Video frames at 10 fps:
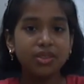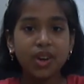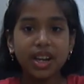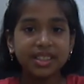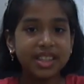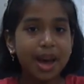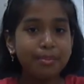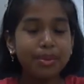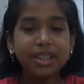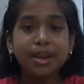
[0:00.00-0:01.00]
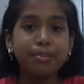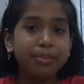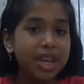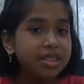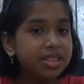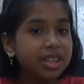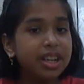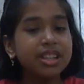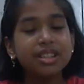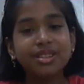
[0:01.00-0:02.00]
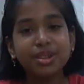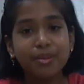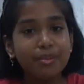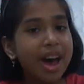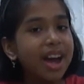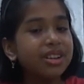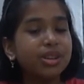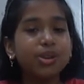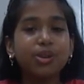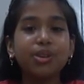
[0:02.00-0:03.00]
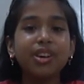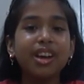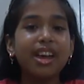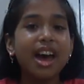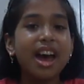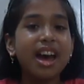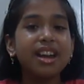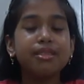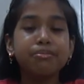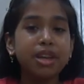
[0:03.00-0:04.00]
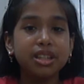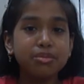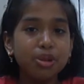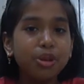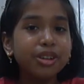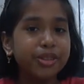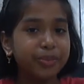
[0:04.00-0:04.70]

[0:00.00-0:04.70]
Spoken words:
For example, the brinjals, tomato and many more.